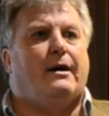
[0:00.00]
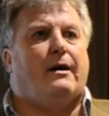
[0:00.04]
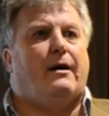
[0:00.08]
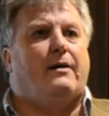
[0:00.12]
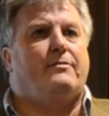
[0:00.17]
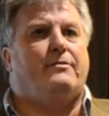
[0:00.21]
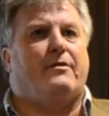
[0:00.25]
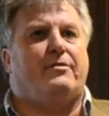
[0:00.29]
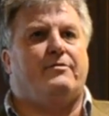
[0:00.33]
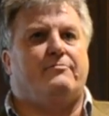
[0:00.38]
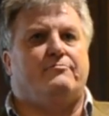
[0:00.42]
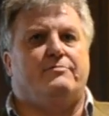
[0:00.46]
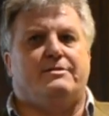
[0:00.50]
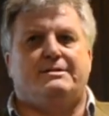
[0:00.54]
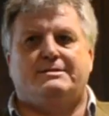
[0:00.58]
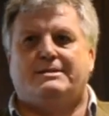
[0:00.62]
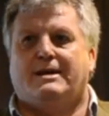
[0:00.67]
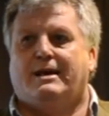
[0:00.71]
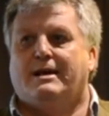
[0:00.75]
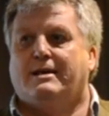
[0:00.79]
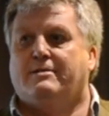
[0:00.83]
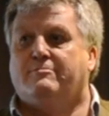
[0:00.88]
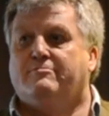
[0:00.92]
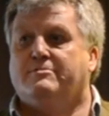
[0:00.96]
Another
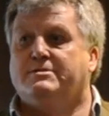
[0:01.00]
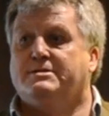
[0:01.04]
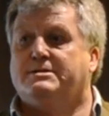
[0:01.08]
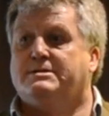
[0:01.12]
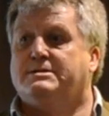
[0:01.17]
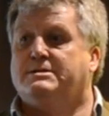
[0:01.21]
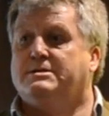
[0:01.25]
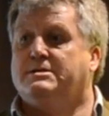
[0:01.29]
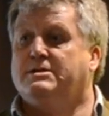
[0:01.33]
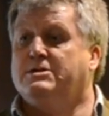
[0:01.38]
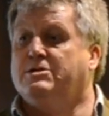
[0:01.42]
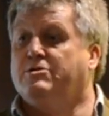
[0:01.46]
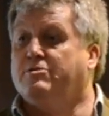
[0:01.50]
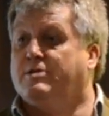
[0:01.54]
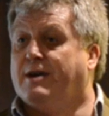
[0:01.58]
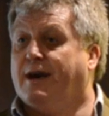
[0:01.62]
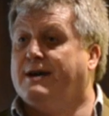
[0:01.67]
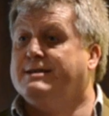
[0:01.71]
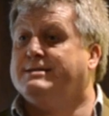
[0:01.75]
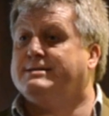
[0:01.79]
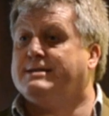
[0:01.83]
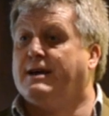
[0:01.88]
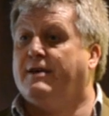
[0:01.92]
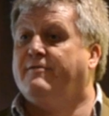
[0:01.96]
retailer was the
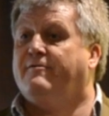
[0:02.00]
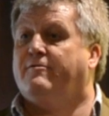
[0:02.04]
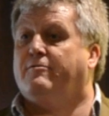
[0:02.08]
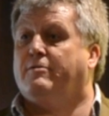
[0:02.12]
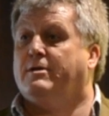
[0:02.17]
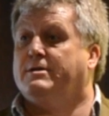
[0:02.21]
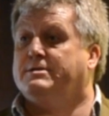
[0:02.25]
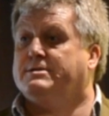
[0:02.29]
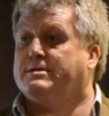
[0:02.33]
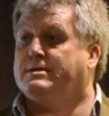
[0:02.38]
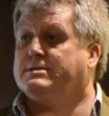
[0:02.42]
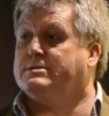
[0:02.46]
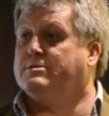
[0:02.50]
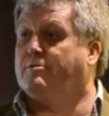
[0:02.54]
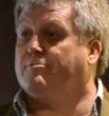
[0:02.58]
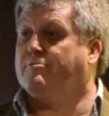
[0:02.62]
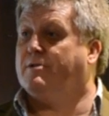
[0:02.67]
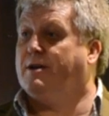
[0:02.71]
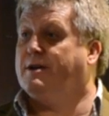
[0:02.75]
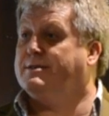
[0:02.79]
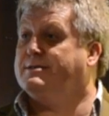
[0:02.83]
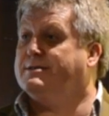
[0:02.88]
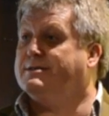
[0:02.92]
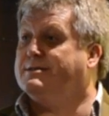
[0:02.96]
UK Safeway, so that's not
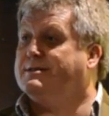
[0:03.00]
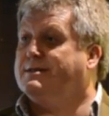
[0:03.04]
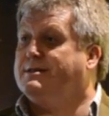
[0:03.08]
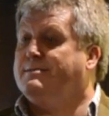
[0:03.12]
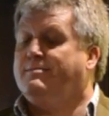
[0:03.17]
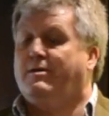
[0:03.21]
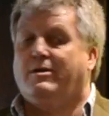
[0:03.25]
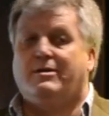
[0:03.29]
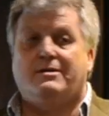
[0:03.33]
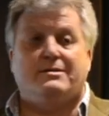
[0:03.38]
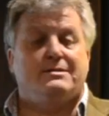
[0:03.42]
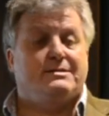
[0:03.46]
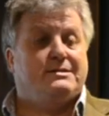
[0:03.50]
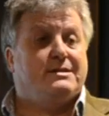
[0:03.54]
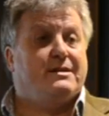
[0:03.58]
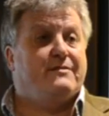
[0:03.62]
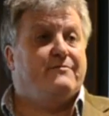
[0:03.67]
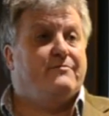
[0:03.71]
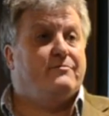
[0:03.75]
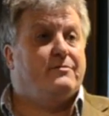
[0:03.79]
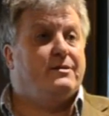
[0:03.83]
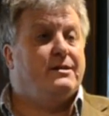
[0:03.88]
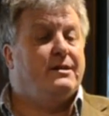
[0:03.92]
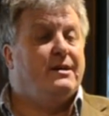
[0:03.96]
related to the American
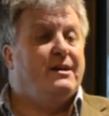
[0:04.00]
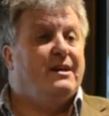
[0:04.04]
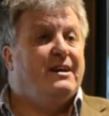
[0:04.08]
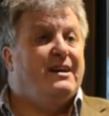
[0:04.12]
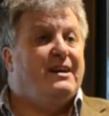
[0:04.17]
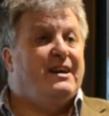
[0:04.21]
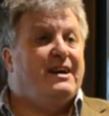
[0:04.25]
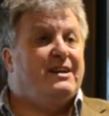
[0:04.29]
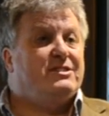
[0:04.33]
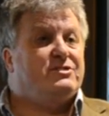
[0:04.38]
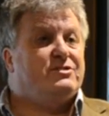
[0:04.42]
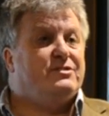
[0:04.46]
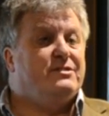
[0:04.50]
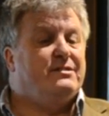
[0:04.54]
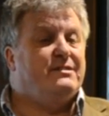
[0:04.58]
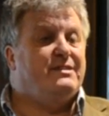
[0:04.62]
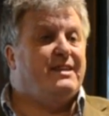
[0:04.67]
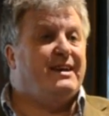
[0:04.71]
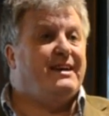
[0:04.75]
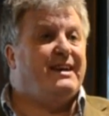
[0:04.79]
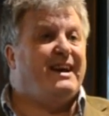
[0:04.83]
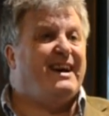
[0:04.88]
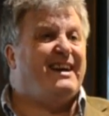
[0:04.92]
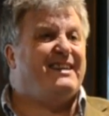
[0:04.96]
Safeway. Actually, and
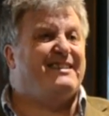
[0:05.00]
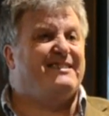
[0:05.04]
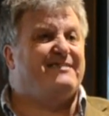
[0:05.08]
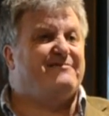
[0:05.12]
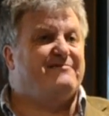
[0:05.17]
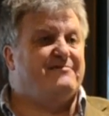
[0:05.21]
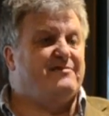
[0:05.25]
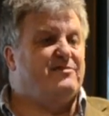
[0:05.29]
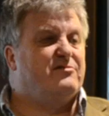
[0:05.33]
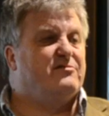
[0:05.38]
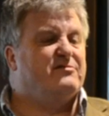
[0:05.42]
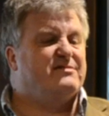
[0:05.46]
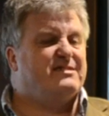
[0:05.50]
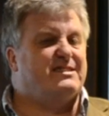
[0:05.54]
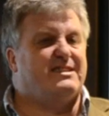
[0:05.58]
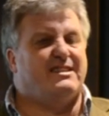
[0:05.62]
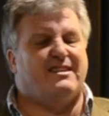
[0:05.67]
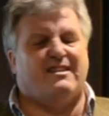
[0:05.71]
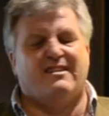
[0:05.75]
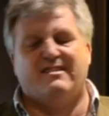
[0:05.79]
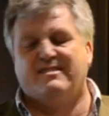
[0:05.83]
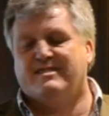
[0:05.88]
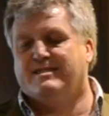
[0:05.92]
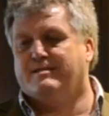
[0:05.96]
they had a loyalty
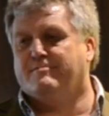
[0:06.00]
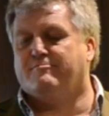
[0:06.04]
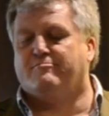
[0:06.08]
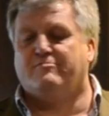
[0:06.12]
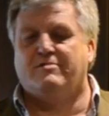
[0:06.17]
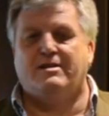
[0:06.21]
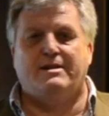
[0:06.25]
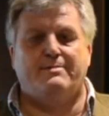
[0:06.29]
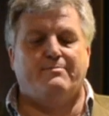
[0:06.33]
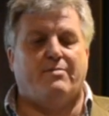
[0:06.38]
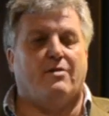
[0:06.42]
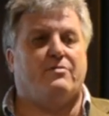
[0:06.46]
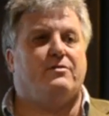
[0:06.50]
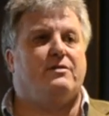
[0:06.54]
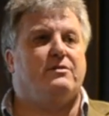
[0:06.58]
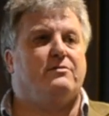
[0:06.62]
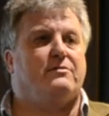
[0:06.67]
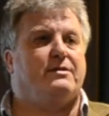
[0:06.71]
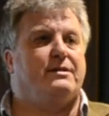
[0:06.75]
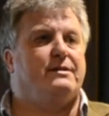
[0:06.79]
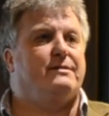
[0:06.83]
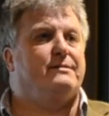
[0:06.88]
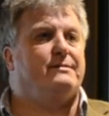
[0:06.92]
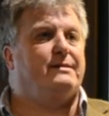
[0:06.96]
card and didn't really bother
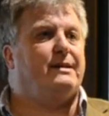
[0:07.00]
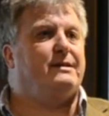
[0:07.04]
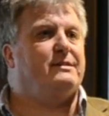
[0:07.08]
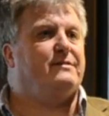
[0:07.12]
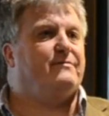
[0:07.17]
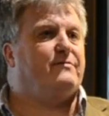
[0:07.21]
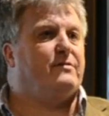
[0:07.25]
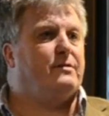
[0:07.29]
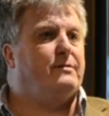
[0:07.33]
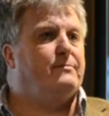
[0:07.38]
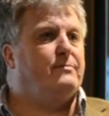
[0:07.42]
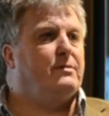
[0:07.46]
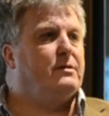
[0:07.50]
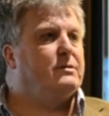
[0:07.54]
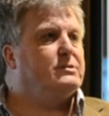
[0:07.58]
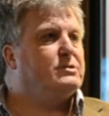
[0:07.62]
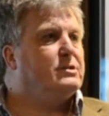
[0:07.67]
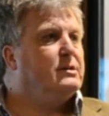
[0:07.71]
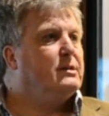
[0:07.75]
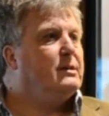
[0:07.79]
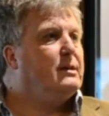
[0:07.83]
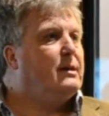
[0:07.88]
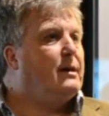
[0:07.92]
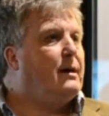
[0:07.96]
looking at the data very much,
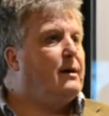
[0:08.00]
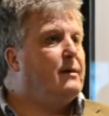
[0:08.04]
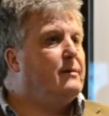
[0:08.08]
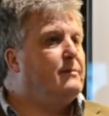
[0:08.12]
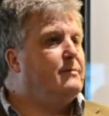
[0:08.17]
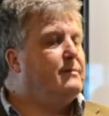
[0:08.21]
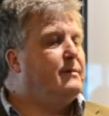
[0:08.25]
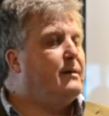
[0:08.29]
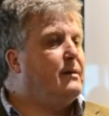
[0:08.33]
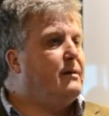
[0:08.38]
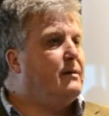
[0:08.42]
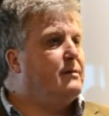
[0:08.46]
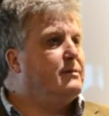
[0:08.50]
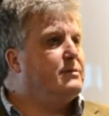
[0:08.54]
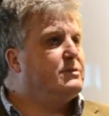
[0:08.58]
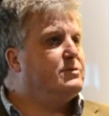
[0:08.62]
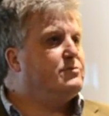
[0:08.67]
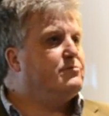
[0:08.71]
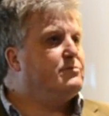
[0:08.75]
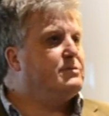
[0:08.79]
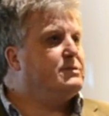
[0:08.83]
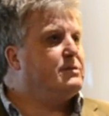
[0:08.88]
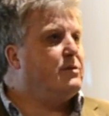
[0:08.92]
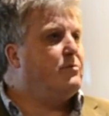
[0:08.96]
and as a
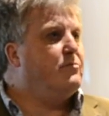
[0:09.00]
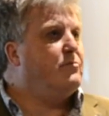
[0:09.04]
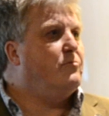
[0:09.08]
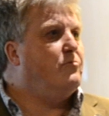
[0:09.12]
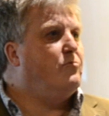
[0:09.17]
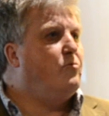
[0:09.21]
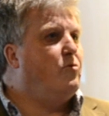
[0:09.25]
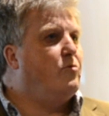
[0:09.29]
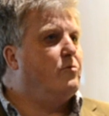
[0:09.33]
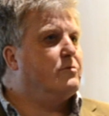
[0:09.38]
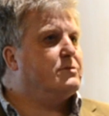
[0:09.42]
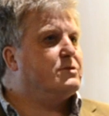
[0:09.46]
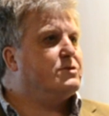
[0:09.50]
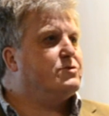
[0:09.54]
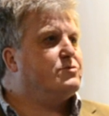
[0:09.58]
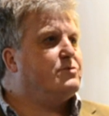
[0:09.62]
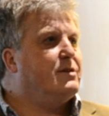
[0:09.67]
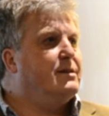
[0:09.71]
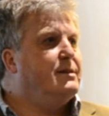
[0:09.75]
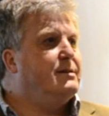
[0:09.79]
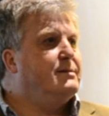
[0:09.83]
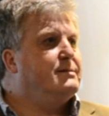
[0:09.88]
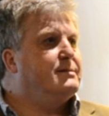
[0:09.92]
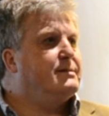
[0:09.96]
result walked
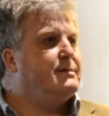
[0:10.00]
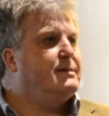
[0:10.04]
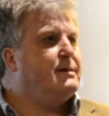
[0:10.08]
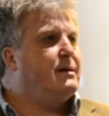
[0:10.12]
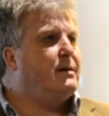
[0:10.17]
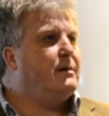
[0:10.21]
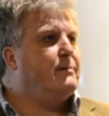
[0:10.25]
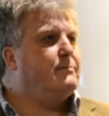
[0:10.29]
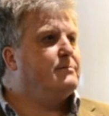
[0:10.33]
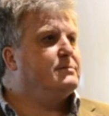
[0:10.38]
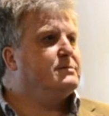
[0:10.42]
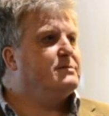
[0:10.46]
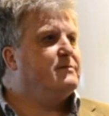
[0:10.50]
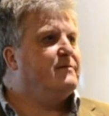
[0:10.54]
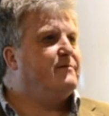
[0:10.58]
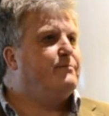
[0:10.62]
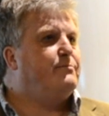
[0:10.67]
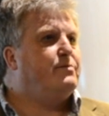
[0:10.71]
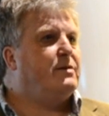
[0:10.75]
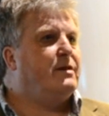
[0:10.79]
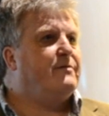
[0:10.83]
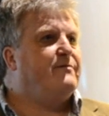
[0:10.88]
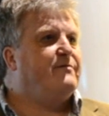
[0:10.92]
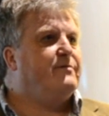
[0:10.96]
straight into the arms of
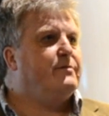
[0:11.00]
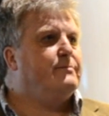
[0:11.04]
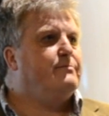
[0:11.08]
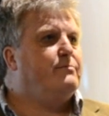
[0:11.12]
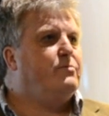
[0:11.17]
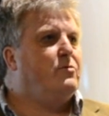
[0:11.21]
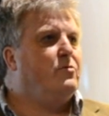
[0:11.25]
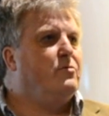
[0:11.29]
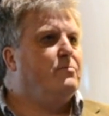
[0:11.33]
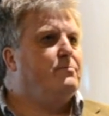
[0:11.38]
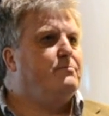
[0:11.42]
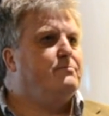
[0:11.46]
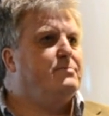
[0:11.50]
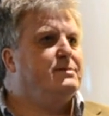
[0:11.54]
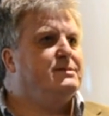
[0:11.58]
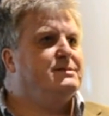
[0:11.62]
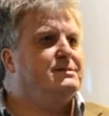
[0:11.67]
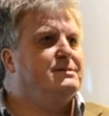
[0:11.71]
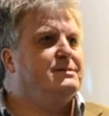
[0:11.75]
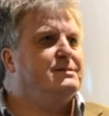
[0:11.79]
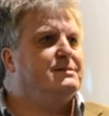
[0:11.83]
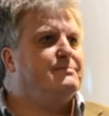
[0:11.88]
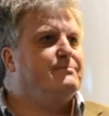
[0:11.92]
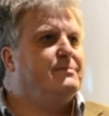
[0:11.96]
Bradford-born
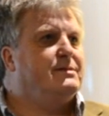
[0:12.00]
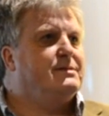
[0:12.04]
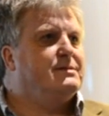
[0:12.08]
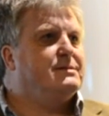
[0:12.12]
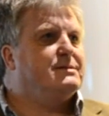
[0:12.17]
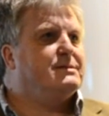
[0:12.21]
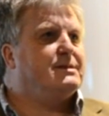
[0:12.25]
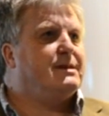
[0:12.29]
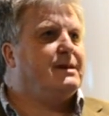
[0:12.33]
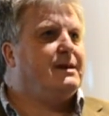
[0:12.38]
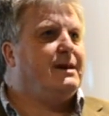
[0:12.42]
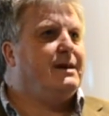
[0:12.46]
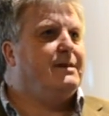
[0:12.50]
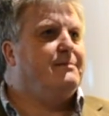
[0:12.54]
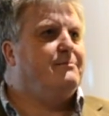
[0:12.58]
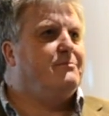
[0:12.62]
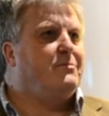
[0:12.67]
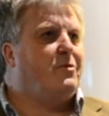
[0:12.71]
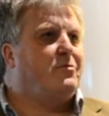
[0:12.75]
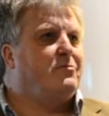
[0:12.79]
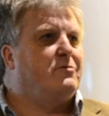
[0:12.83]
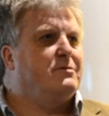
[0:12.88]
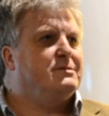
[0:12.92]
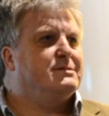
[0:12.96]
businessman Sir Ken
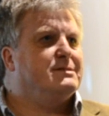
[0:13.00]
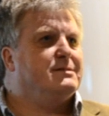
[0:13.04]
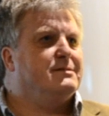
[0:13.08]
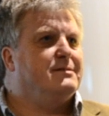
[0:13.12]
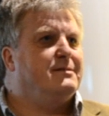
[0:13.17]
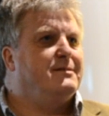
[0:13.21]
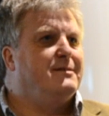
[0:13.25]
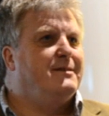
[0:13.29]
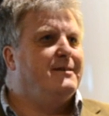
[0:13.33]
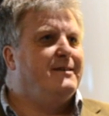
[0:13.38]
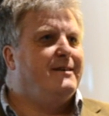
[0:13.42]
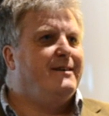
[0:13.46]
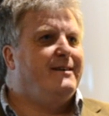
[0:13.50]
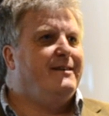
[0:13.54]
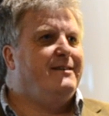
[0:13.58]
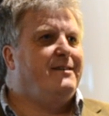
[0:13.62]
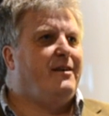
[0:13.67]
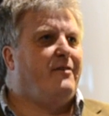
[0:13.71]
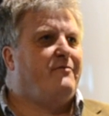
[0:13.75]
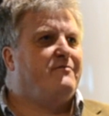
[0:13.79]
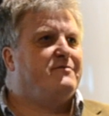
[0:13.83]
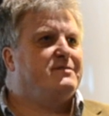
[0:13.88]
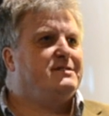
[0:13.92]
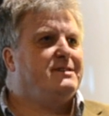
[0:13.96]
Morrison,
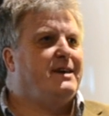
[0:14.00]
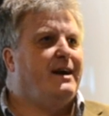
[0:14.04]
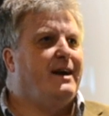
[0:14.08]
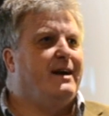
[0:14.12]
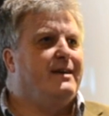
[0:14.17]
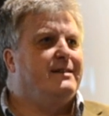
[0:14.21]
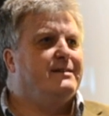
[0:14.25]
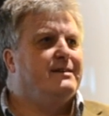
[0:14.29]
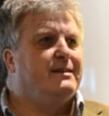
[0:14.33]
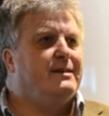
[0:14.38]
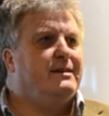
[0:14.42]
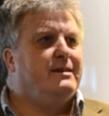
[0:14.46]
enough said.